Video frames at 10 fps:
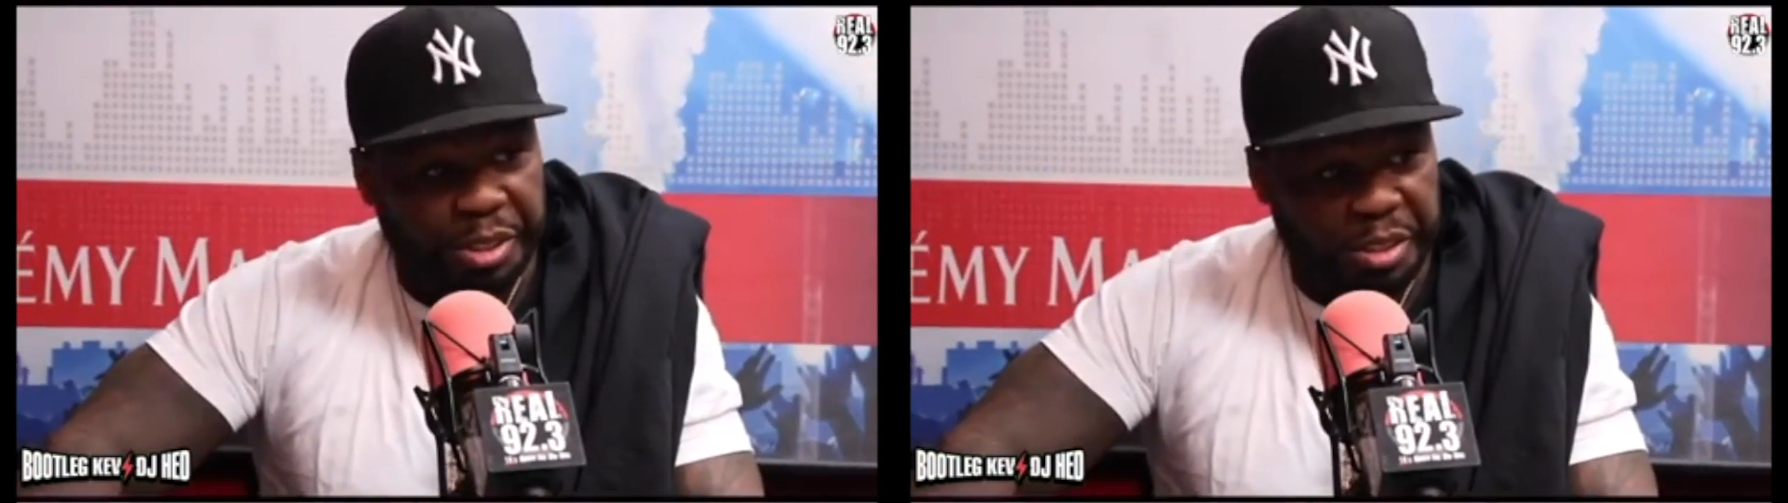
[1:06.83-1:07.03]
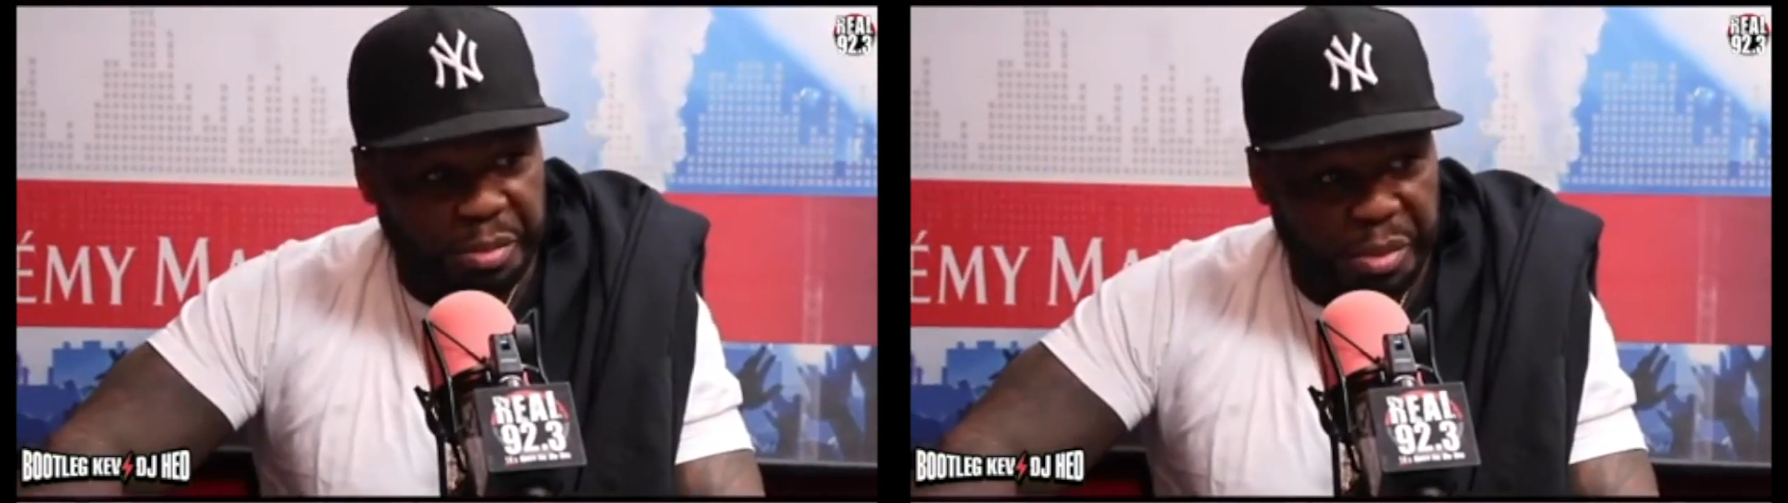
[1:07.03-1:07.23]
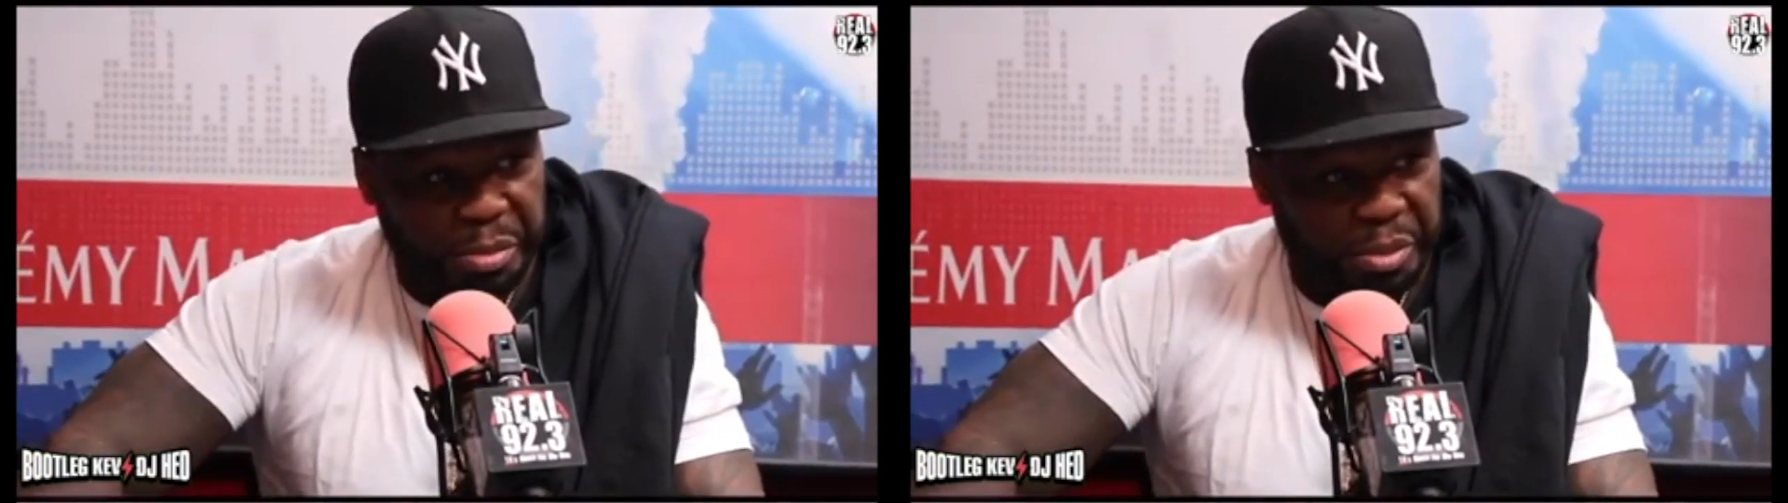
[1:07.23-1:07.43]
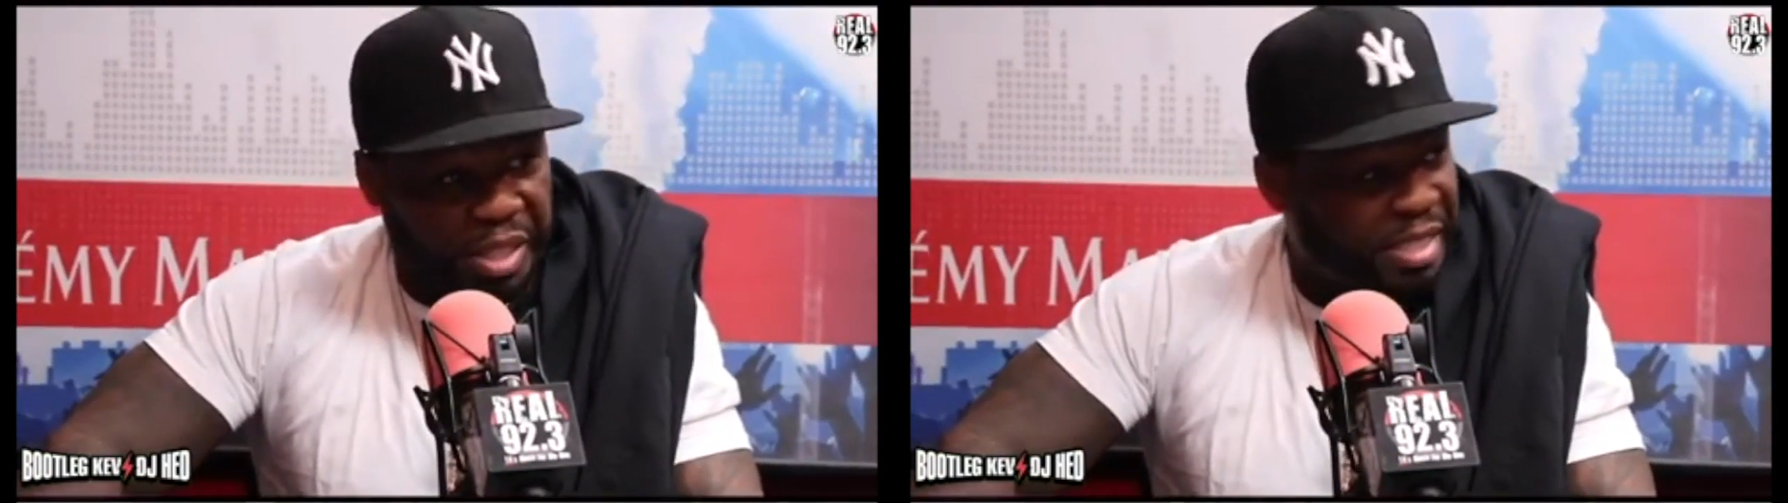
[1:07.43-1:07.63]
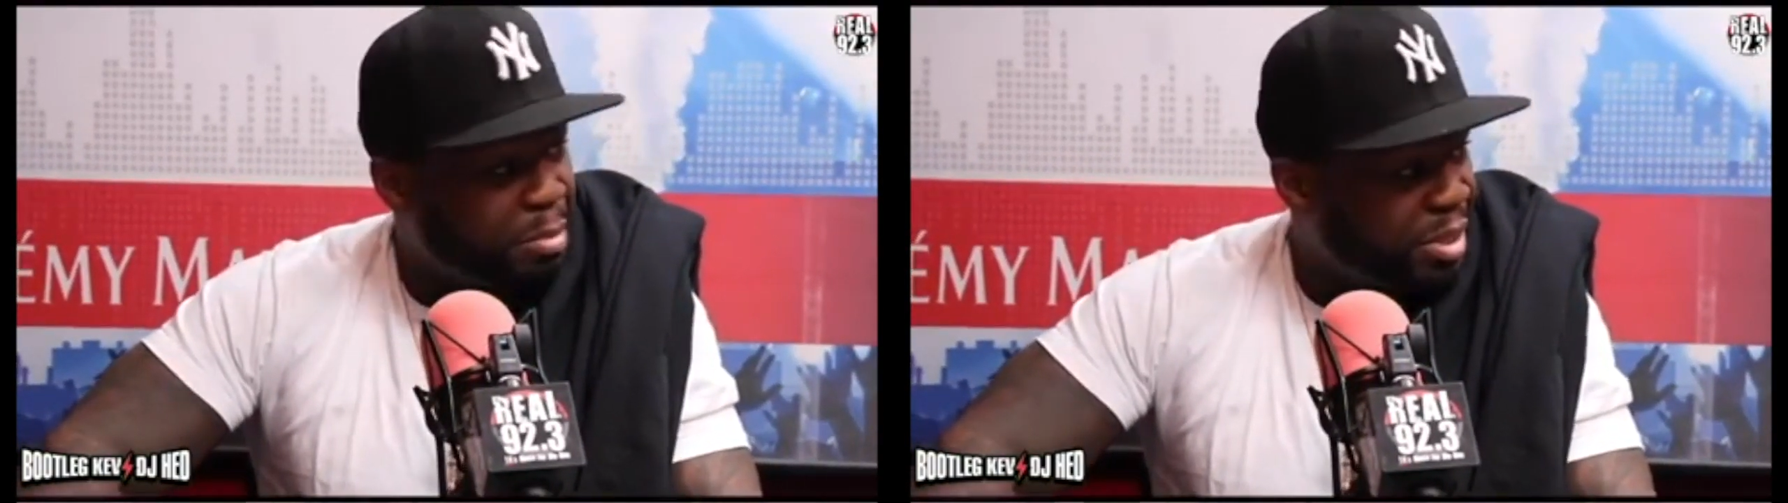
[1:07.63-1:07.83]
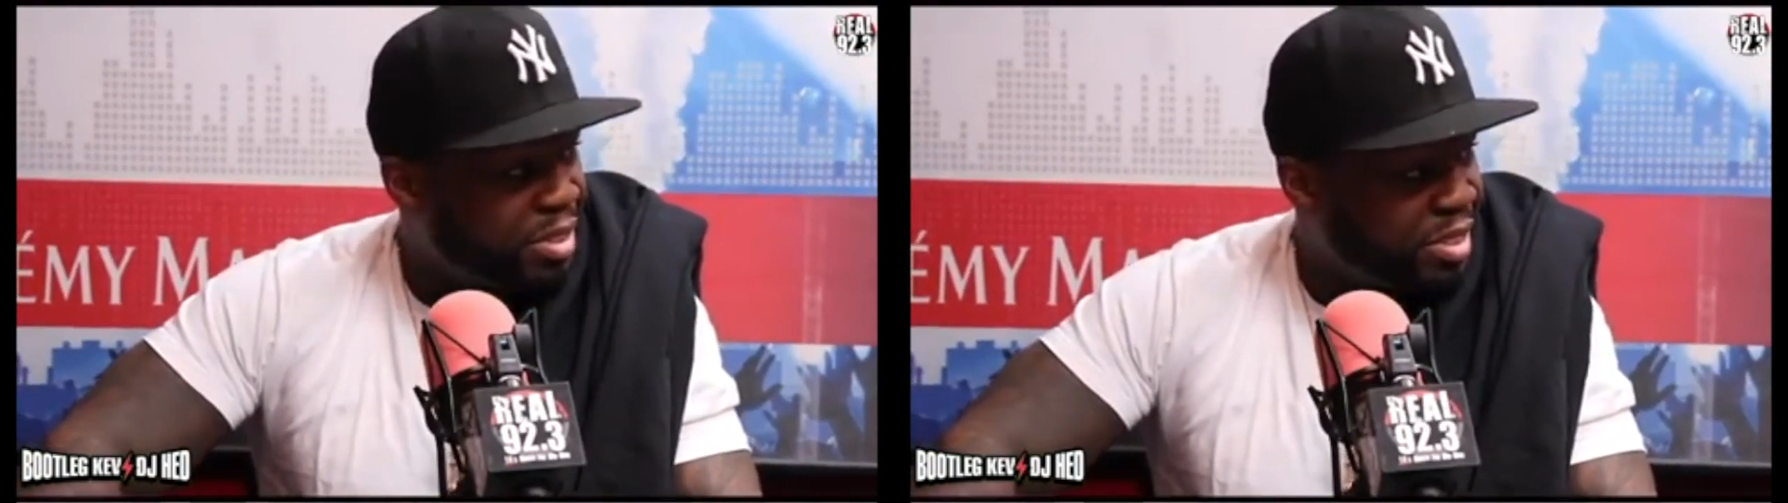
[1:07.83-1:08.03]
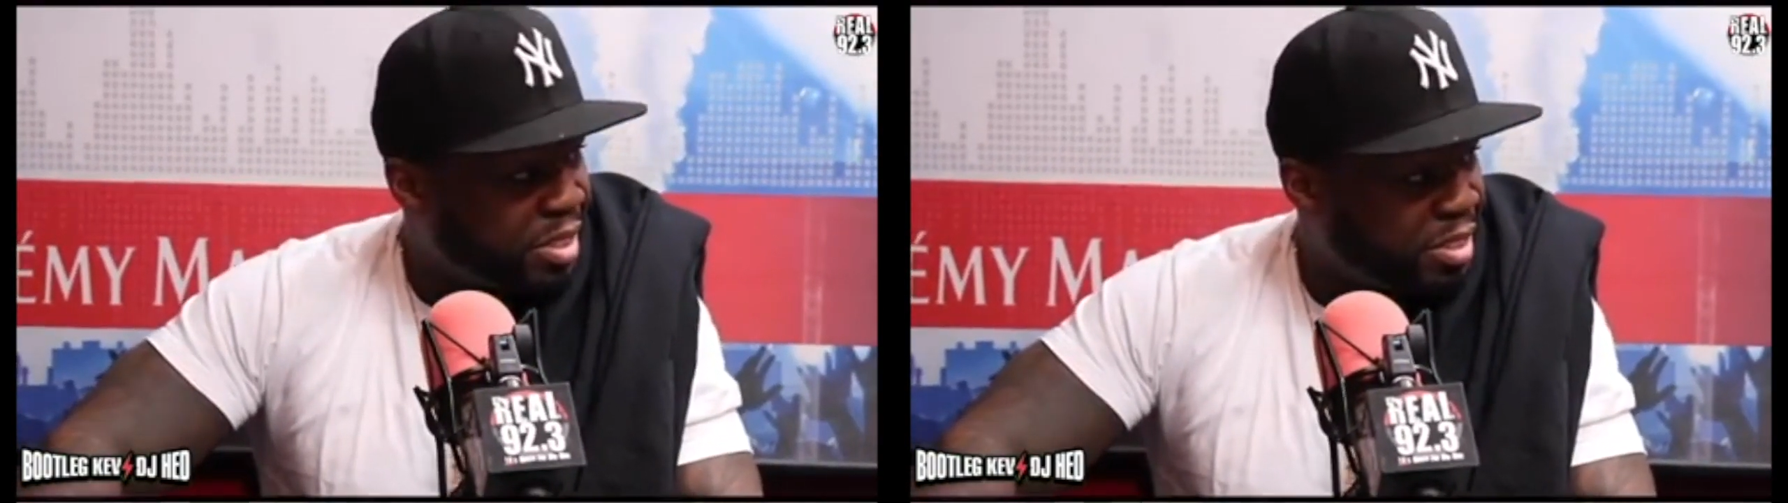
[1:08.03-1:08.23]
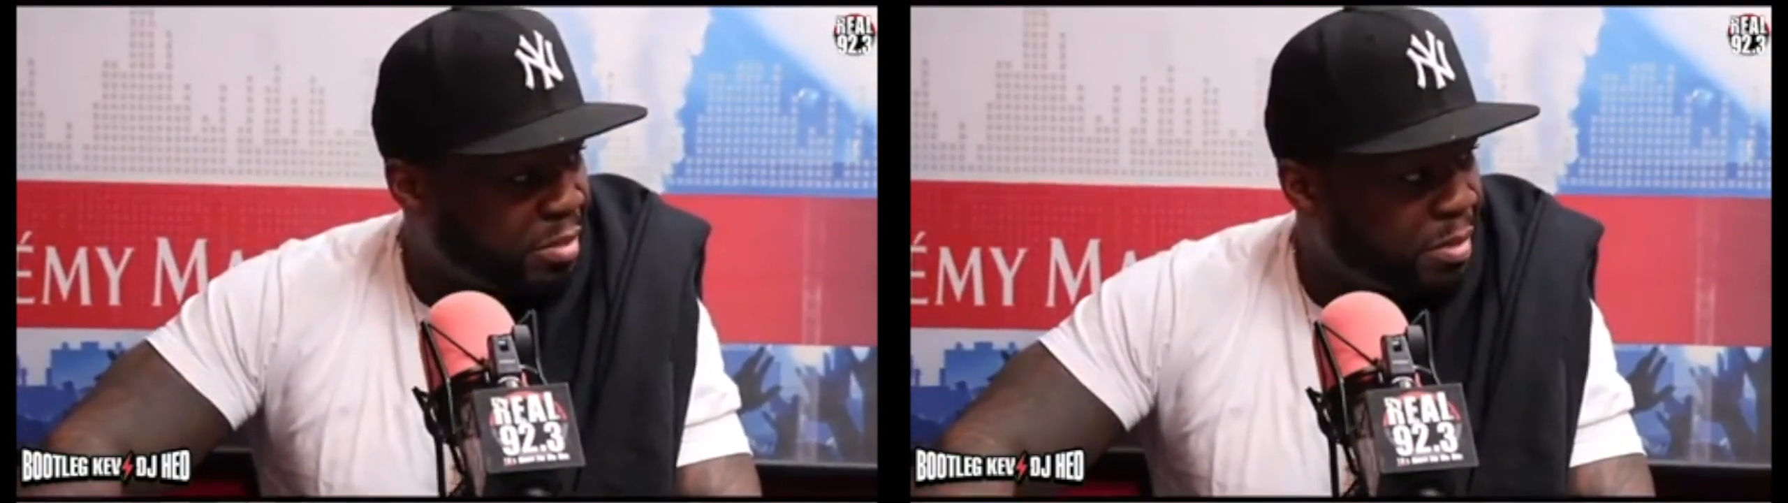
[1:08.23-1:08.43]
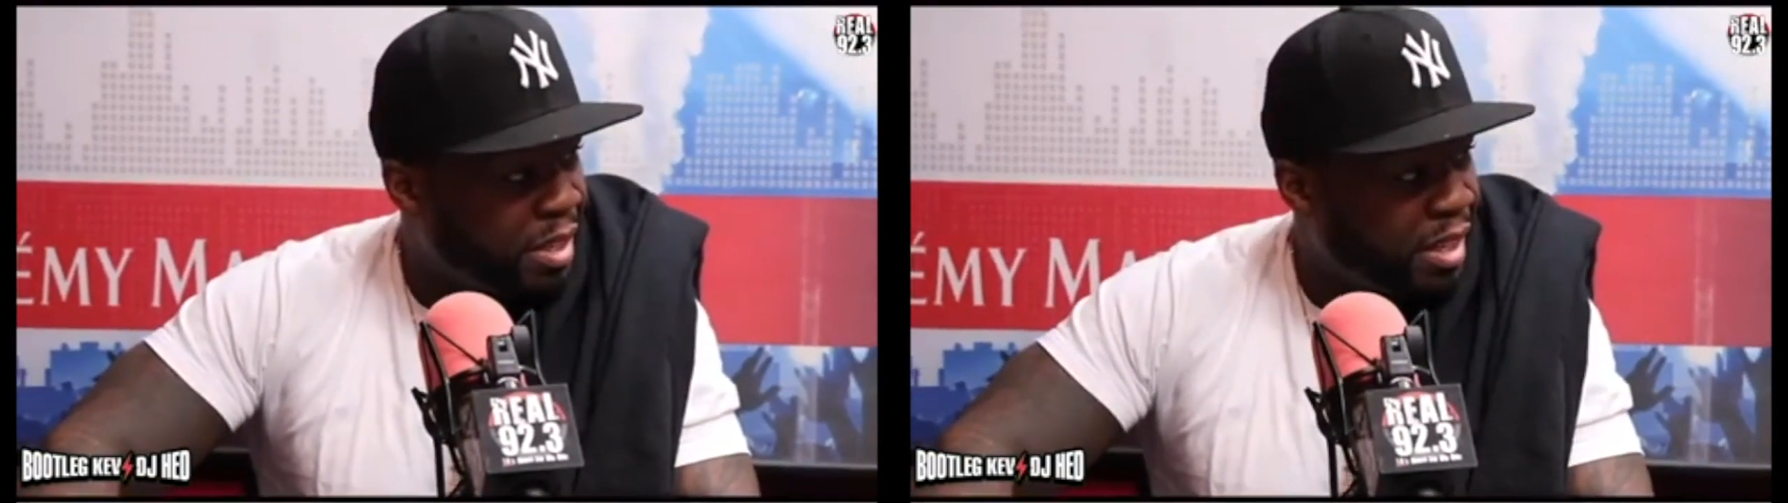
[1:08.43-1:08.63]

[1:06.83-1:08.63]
treated people in the prison system.